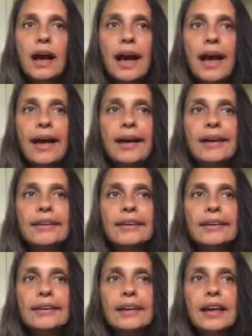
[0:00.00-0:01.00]

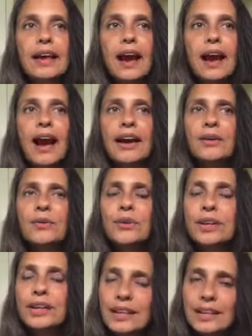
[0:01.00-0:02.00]
And I don't
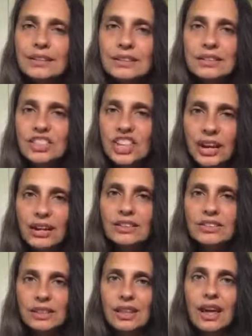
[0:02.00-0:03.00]
need to
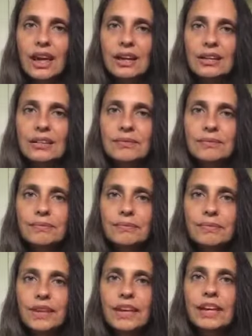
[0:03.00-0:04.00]
change that.
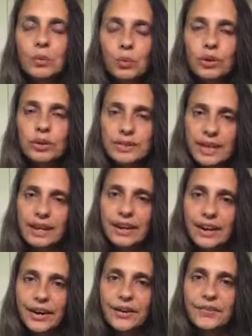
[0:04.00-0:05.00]
It will take
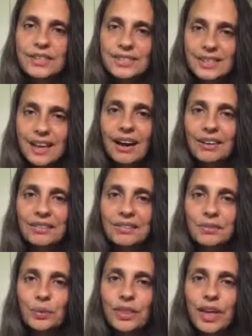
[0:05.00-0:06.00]
care of itself
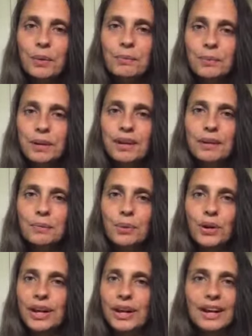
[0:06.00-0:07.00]
without me
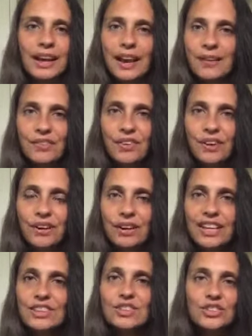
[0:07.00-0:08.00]
putting any effort
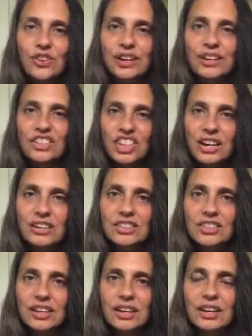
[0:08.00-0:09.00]
into trying to change
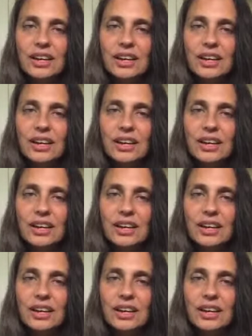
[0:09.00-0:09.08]
it.